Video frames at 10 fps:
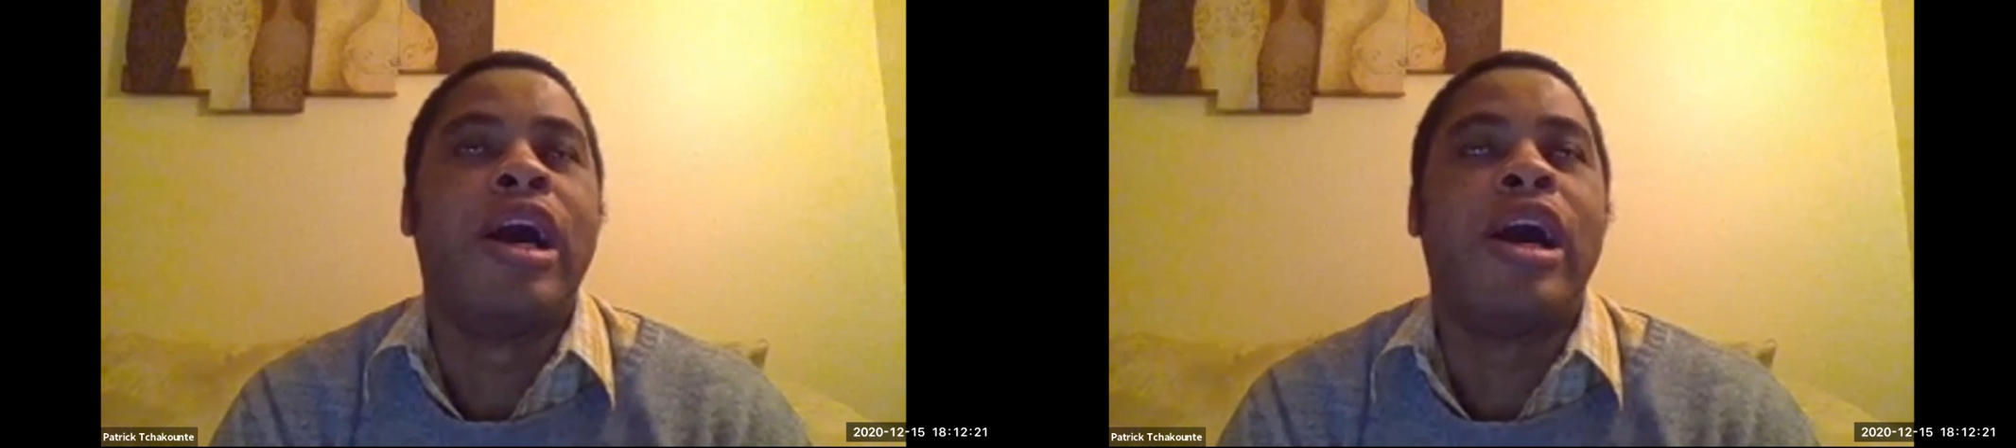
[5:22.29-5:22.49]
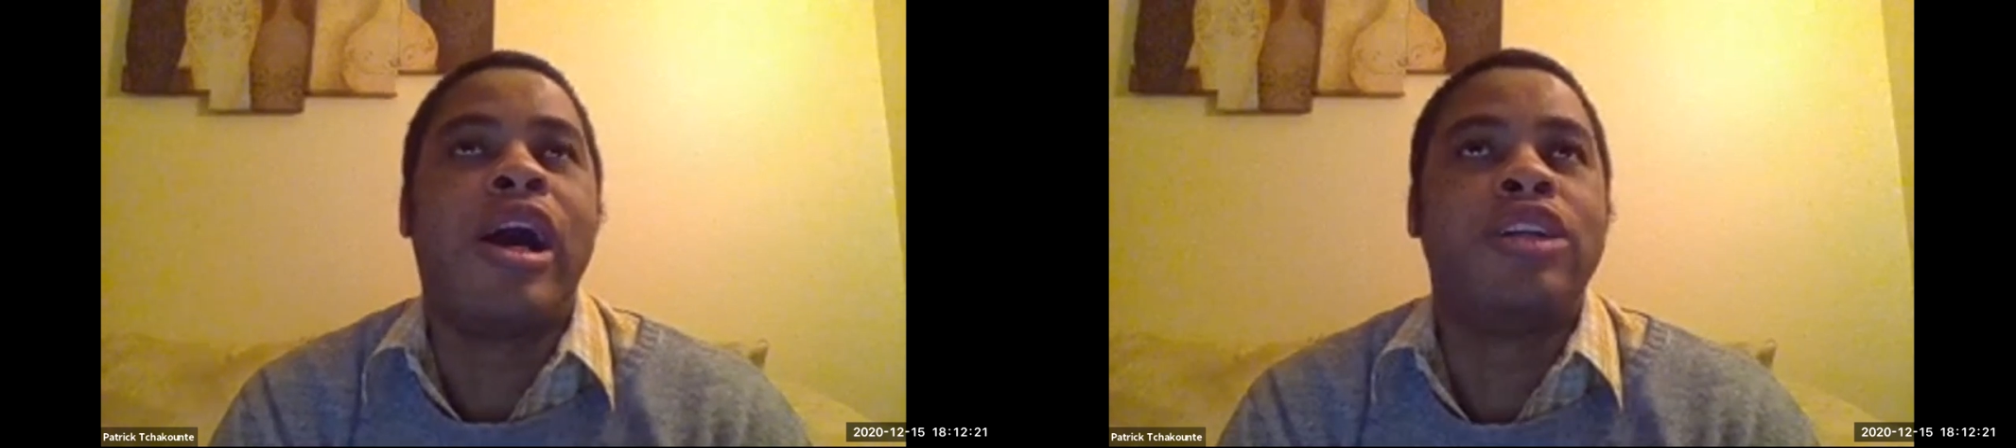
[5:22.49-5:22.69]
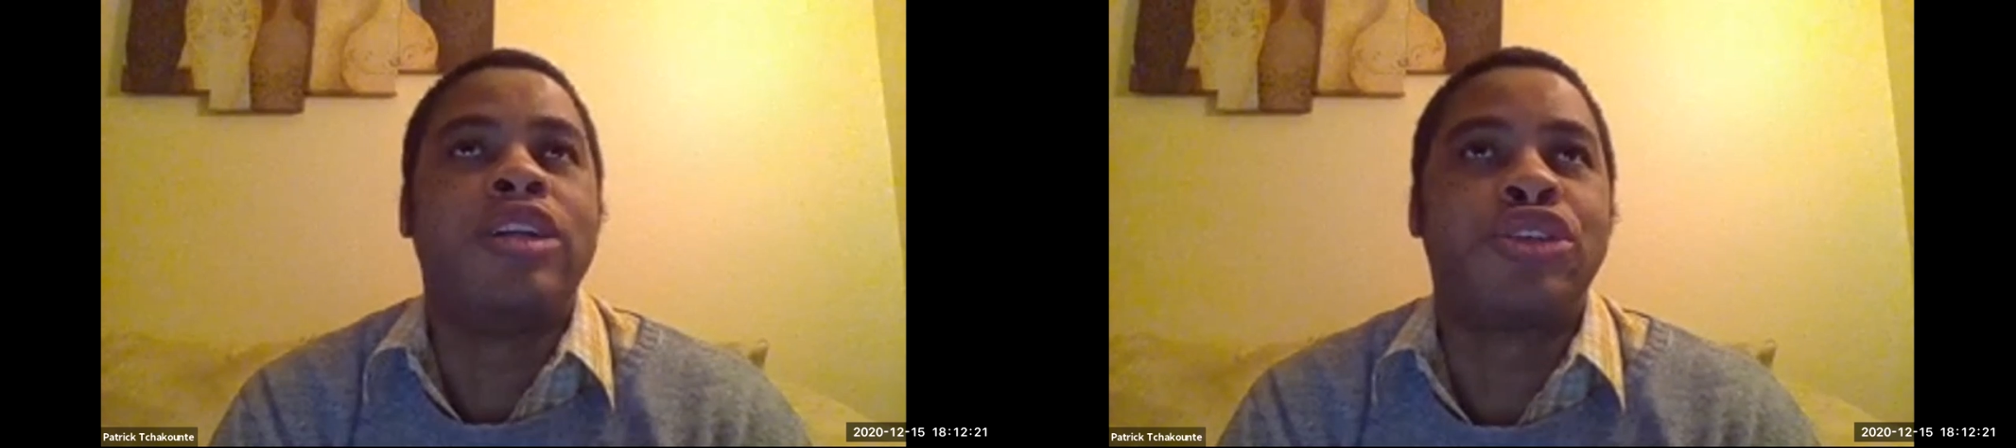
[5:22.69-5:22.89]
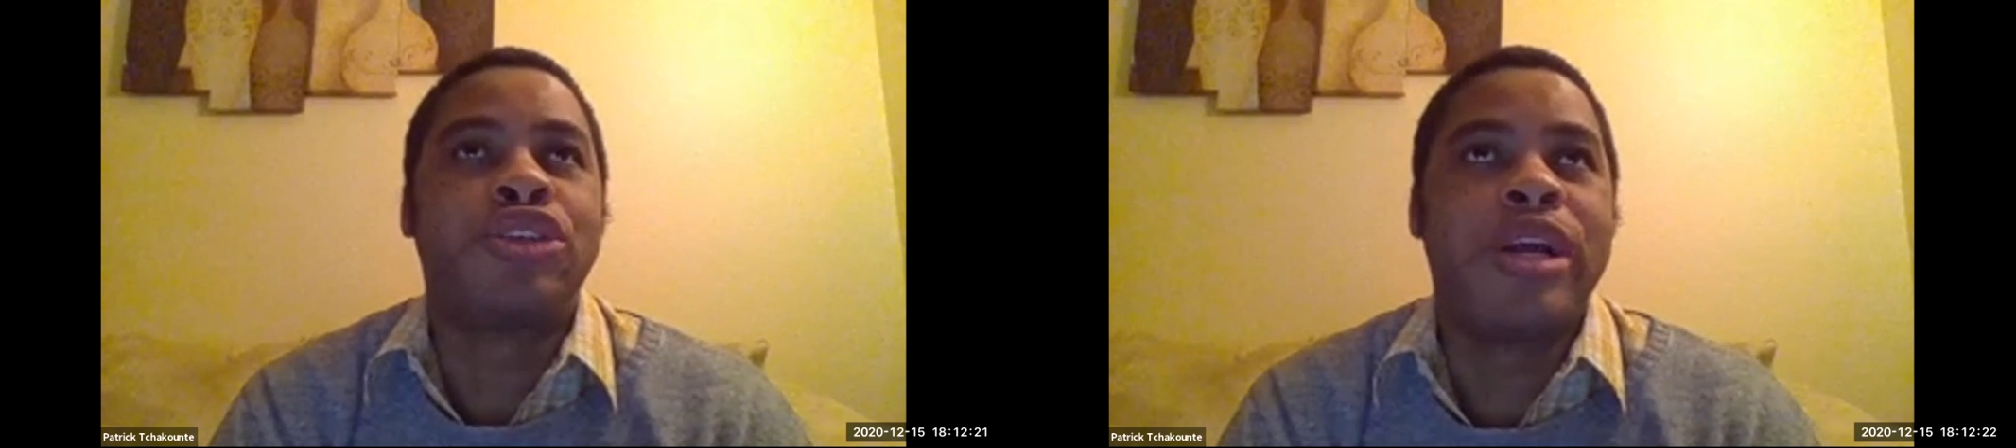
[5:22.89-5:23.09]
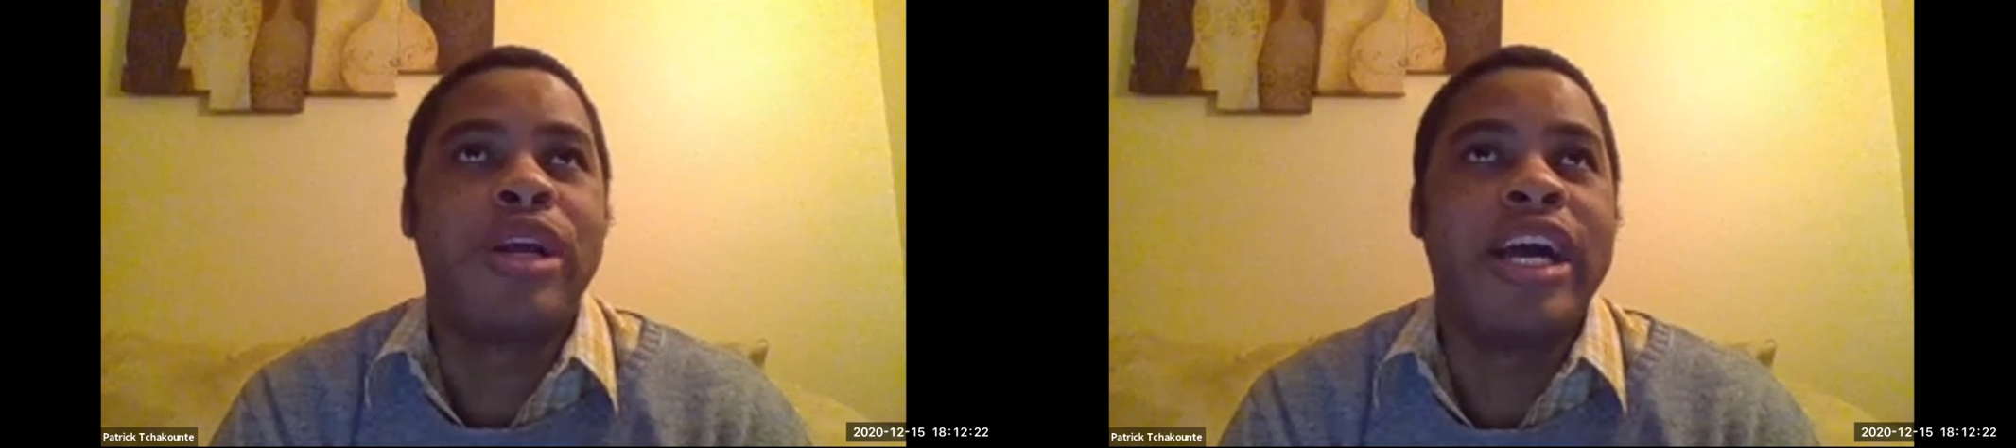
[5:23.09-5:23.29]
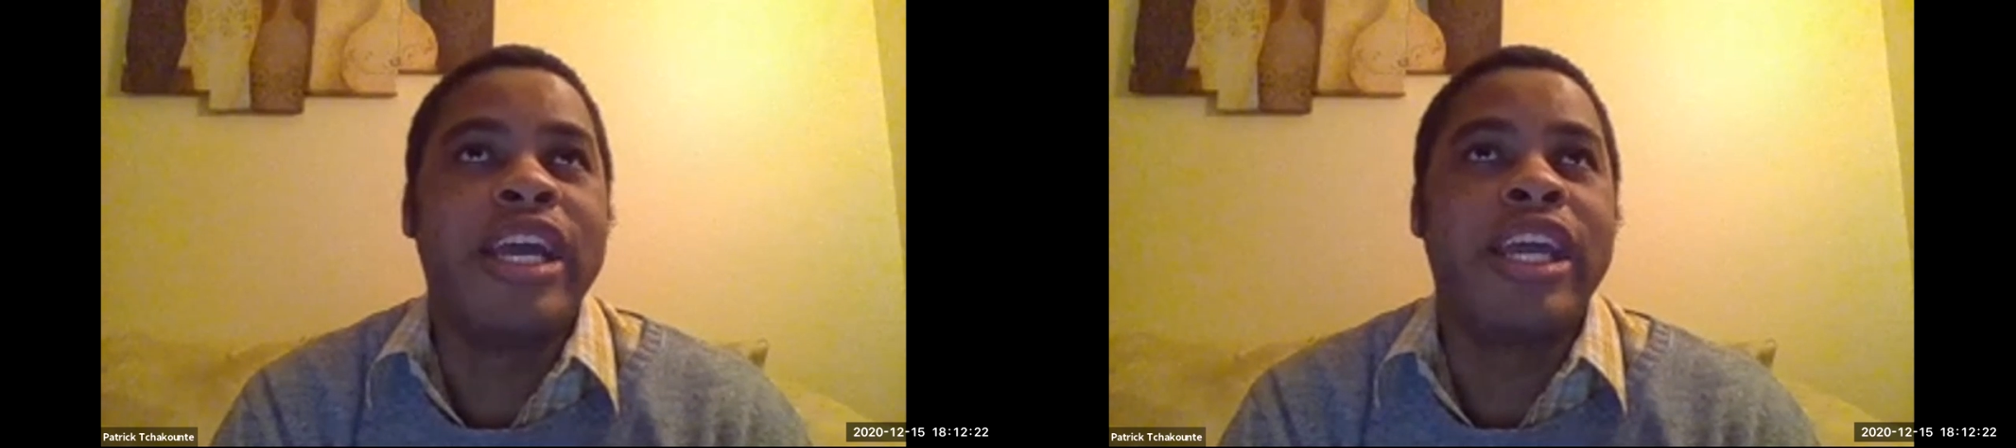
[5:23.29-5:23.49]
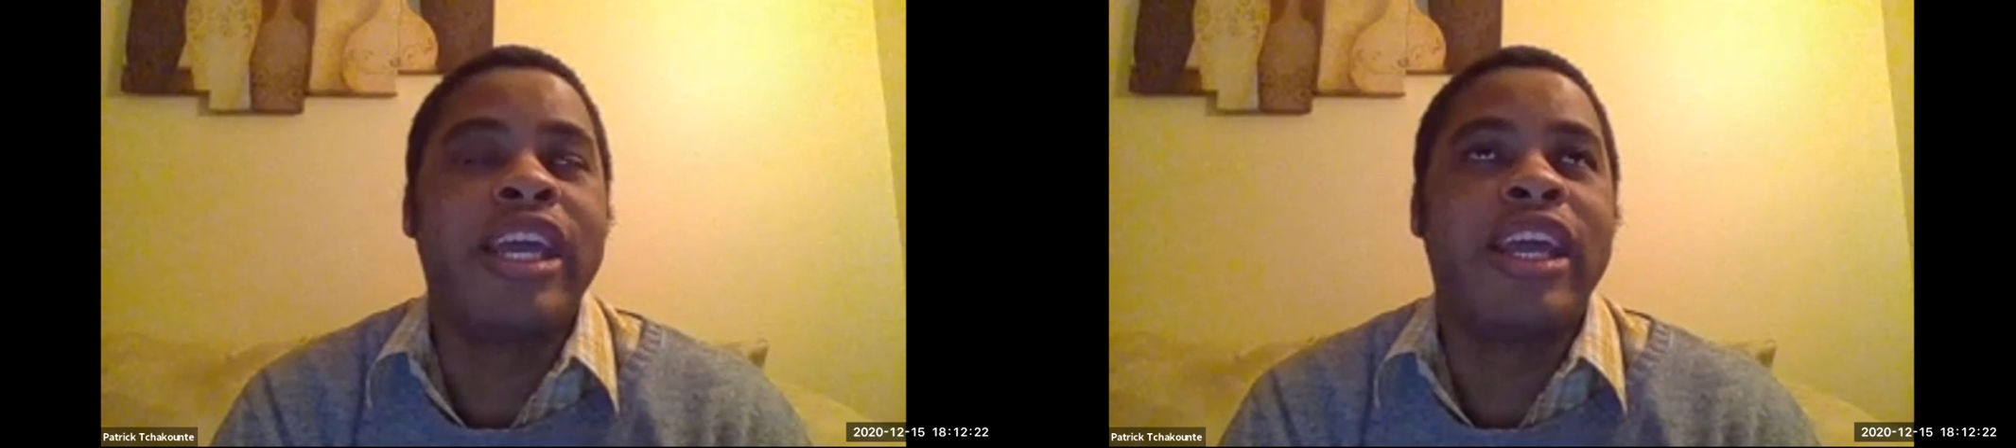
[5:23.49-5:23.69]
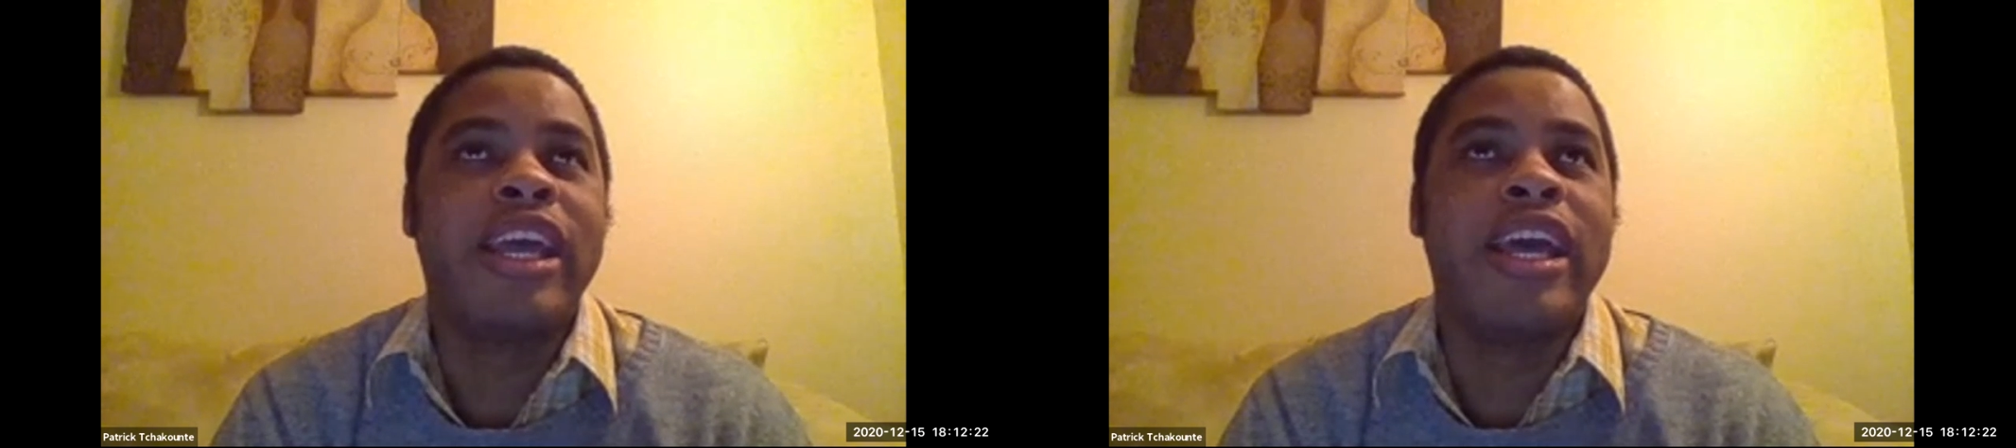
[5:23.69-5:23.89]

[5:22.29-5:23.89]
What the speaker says: are trying